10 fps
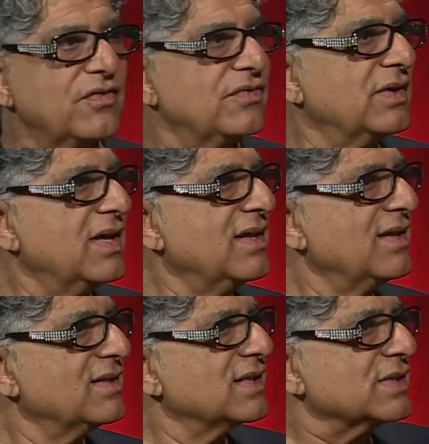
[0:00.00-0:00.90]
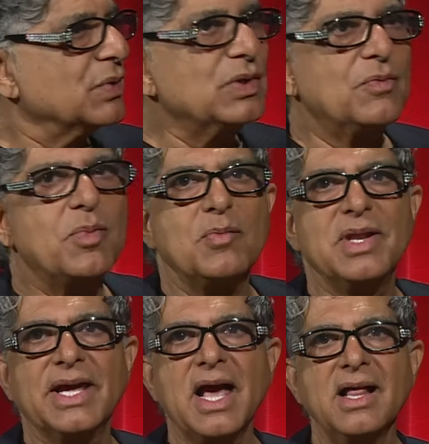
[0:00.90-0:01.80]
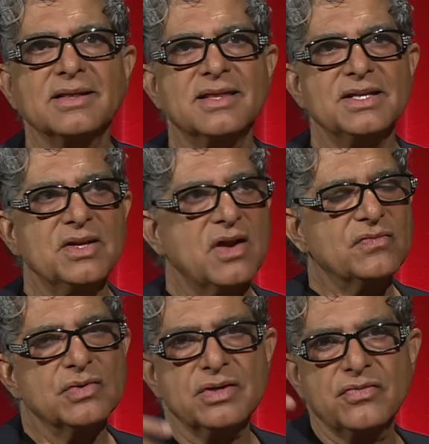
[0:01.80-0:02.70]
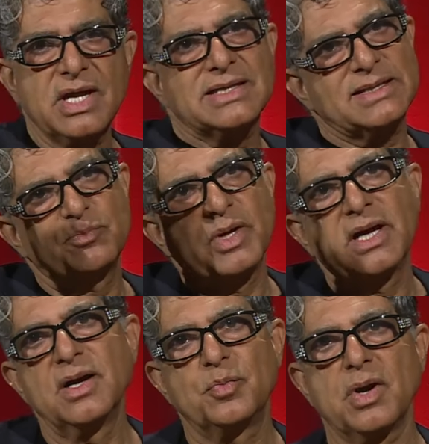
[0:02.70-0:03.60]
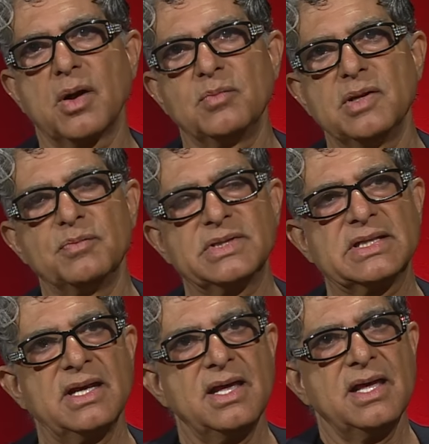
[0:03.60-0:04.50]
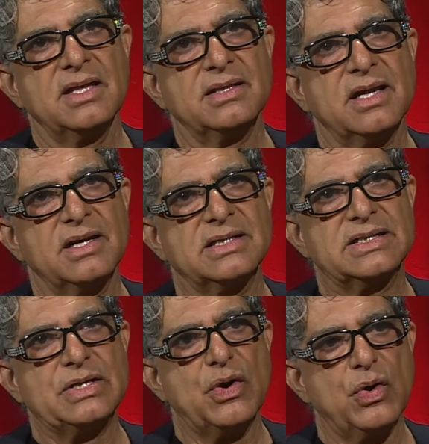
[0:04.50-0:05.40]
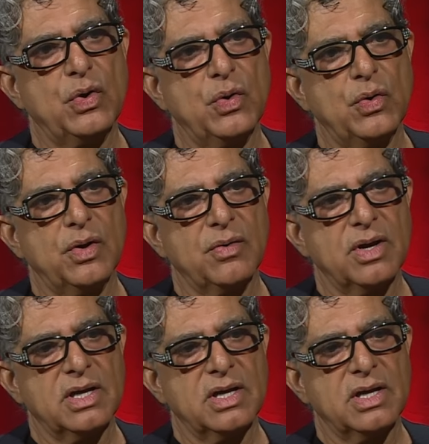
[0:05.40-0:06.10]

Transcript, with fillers: of the School of Public Health, then you have to address bigger problems. There is no